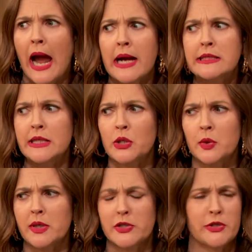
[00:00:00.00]
acting
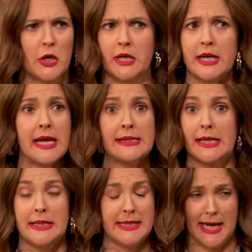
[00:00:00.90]
career started as
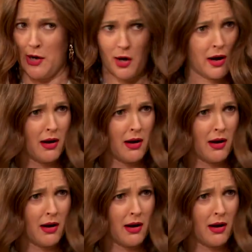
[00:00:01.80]
a dare?